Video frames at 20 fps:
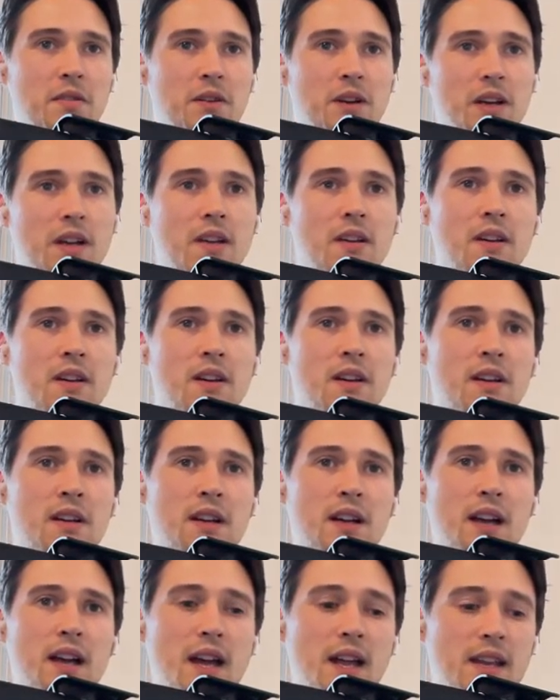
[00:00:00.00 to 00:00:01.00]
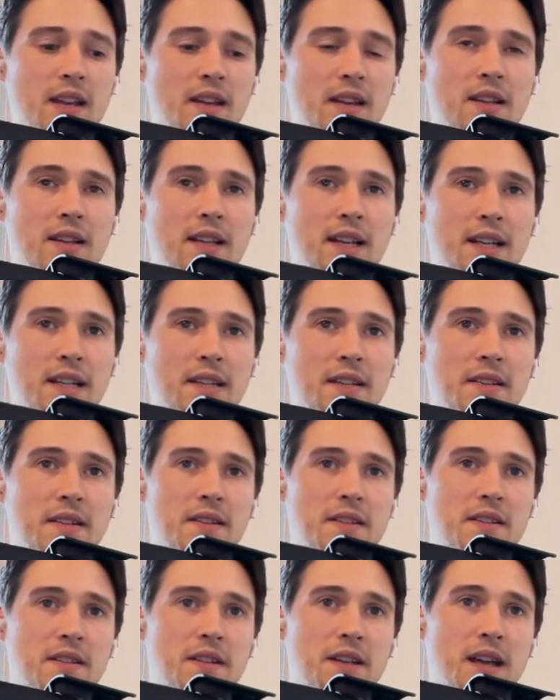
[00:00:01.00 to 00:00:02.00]
okay, and neglect
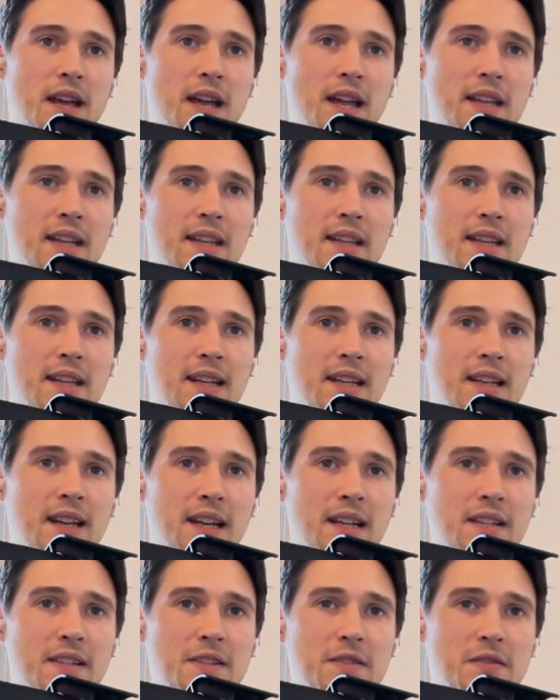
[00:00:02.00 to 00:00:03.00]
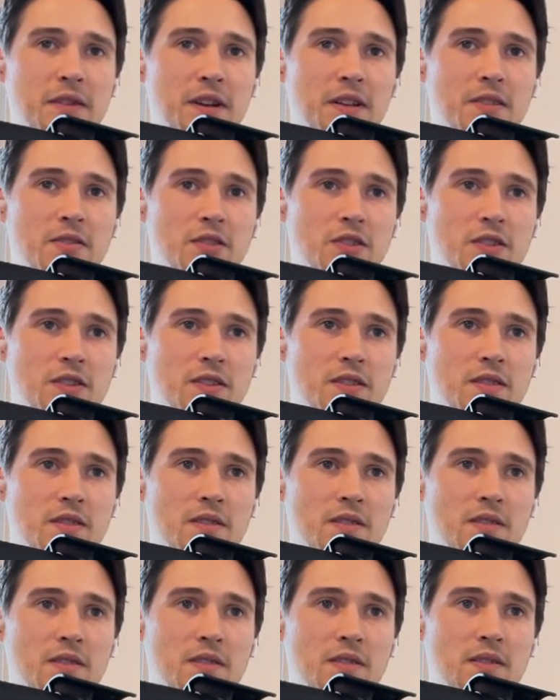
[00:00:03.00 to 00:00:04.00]
and neglect strategies.
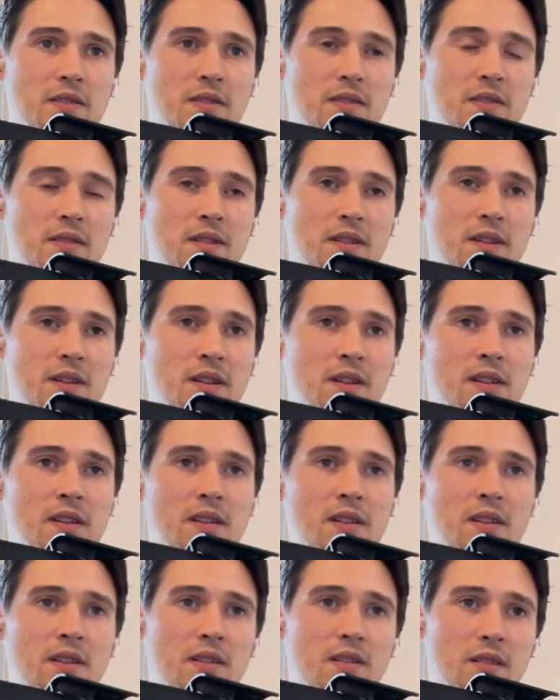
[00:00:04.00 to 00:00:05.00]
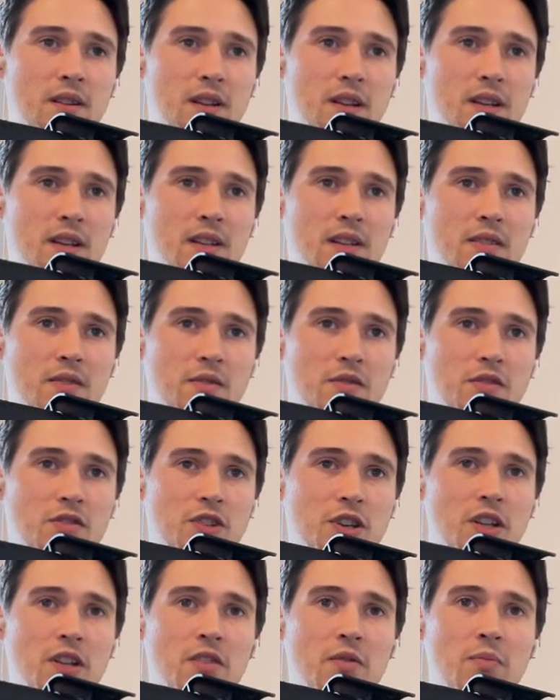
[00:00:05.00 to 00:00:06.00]
Okay, use
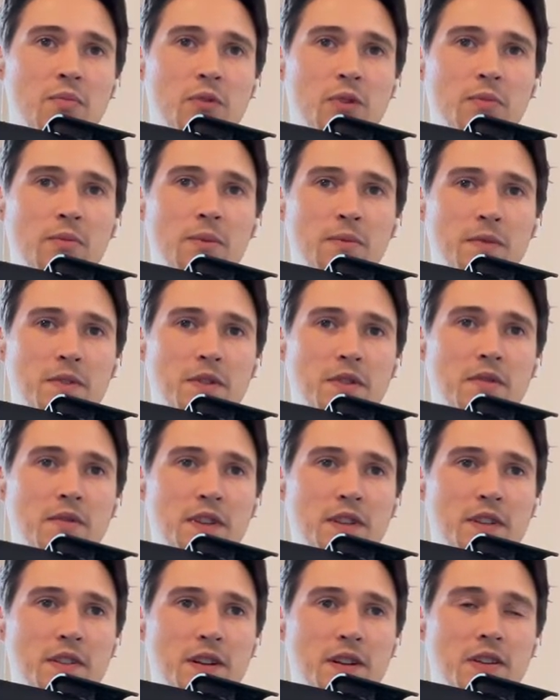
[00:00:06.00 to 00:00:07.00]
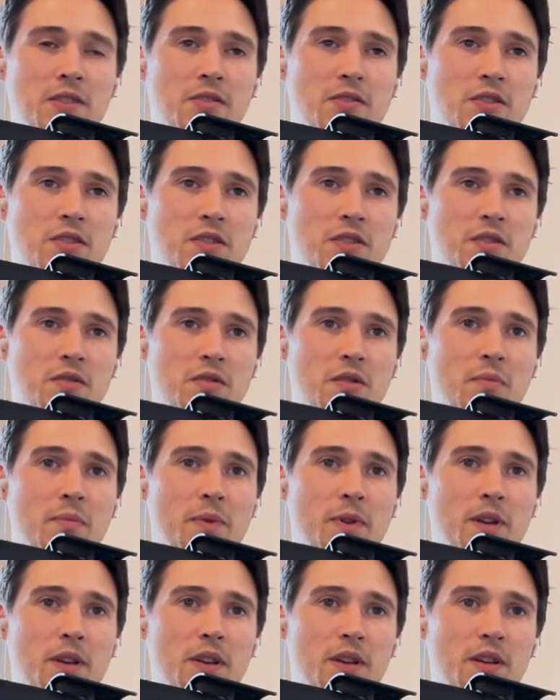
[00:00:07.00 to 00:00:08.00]
general problem solving strategies,
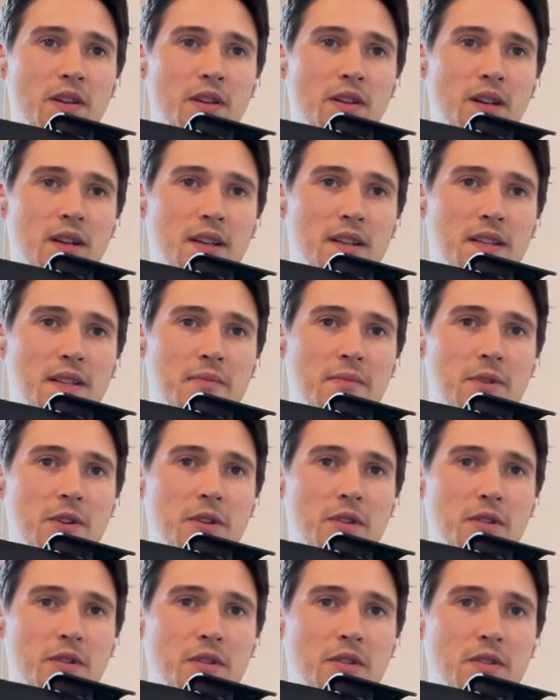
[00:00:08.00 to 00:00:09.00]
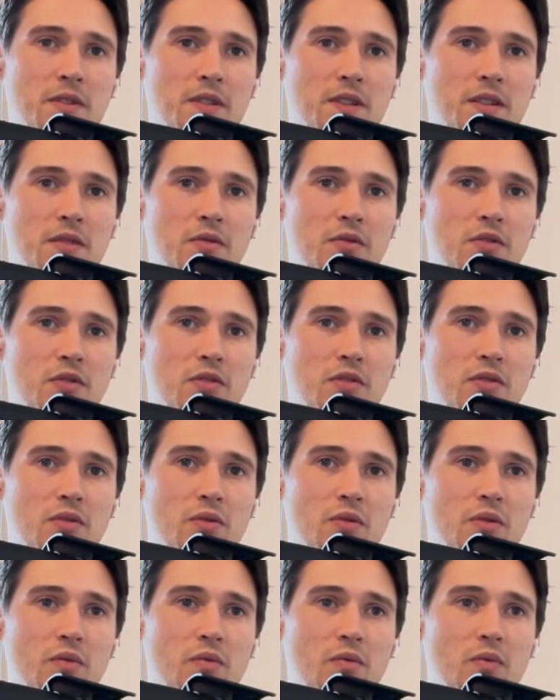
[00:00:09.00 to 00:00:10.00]
copy a similar solution
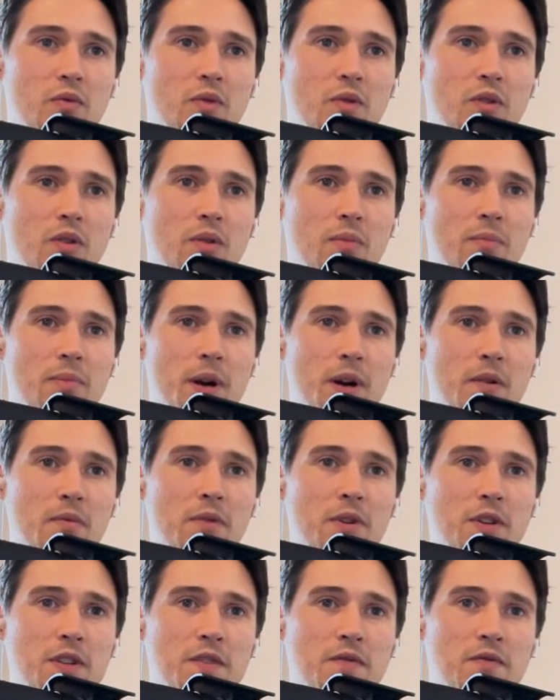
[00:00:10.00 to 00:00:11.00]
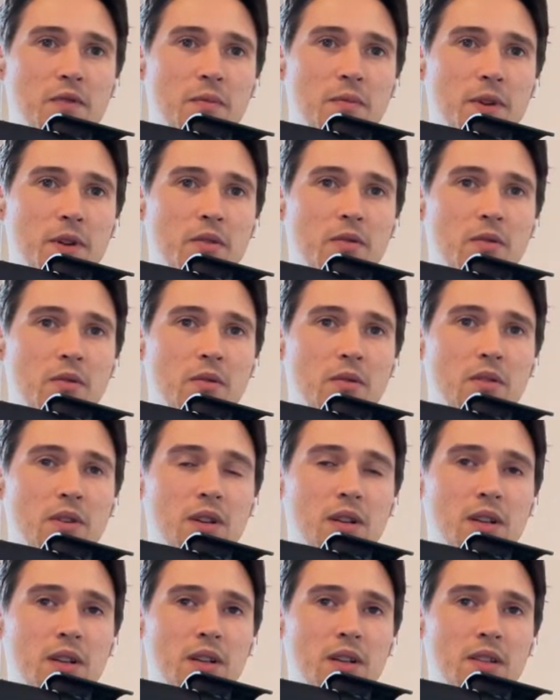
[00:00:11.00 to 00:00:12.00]
or work backwards from the goal
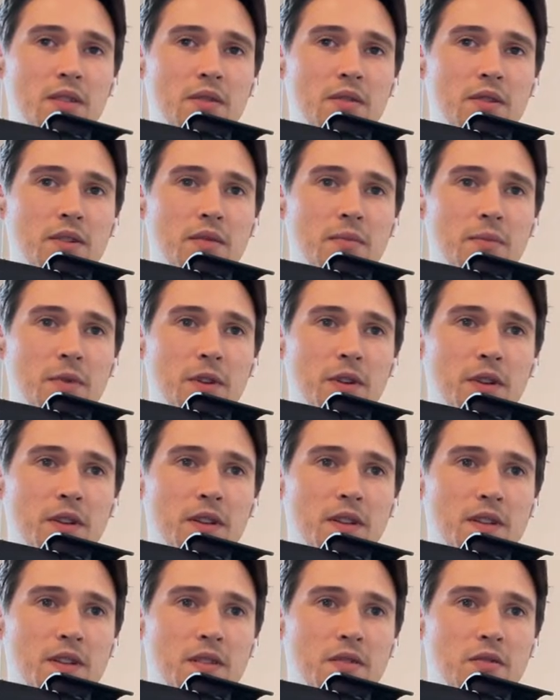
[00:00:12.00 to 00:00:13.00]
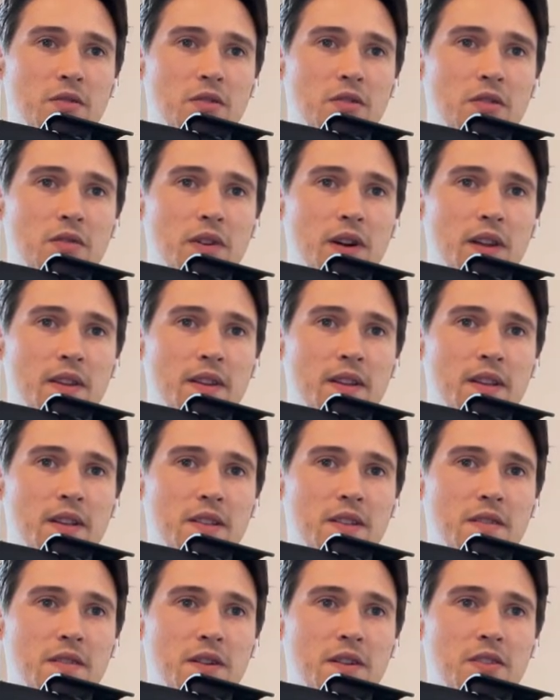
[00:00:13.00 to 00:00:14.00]
to determine the solution rather than
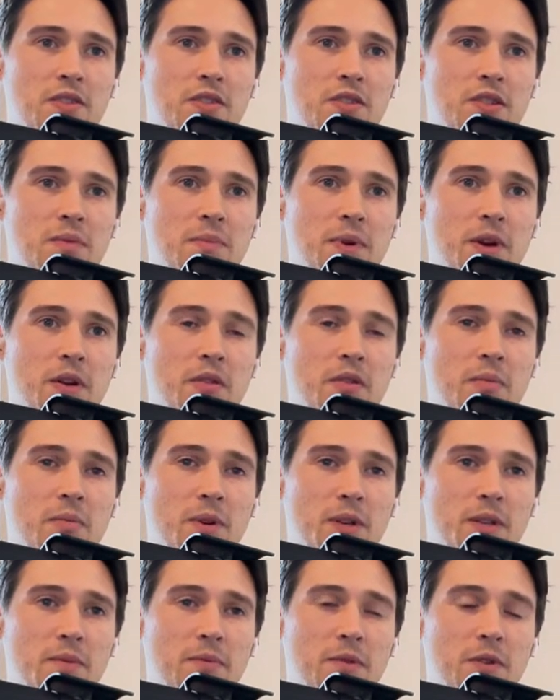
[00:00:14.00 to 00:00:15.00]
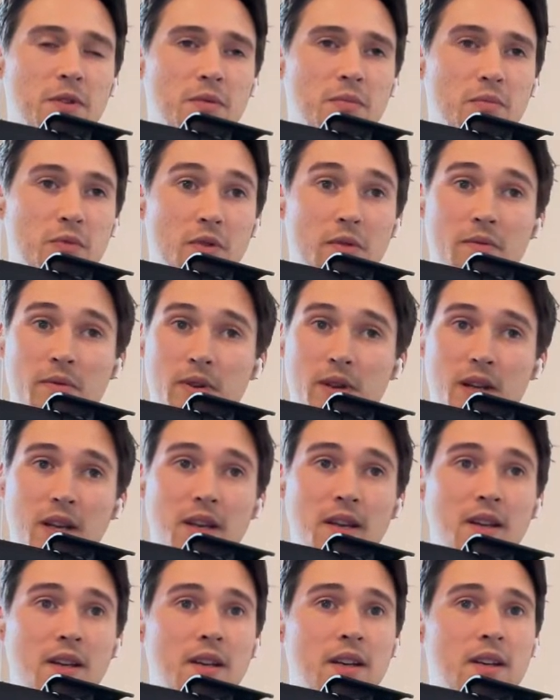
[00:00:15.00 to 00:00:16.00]
strategies depending on a particular problem, okay?